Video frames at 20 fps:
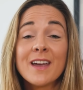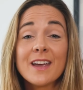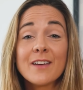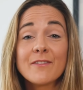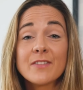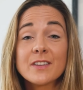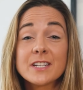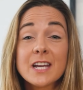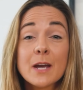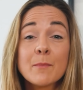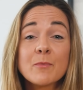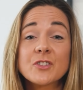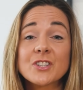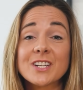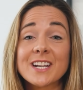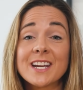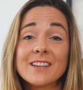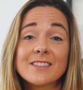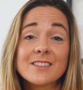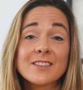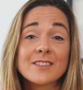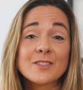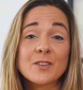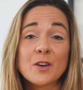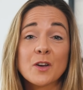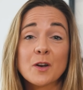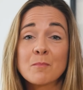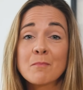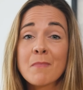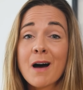if the temperature hits a
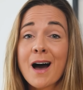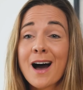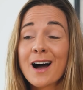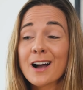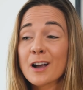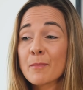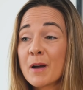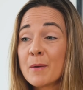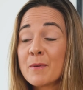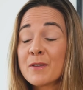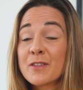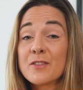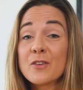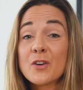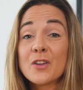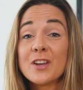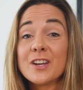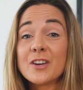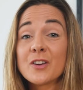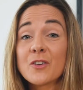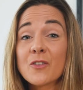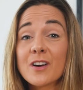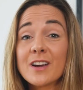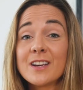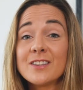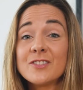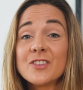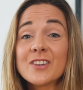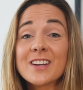certain mark, maybe 30 degrees,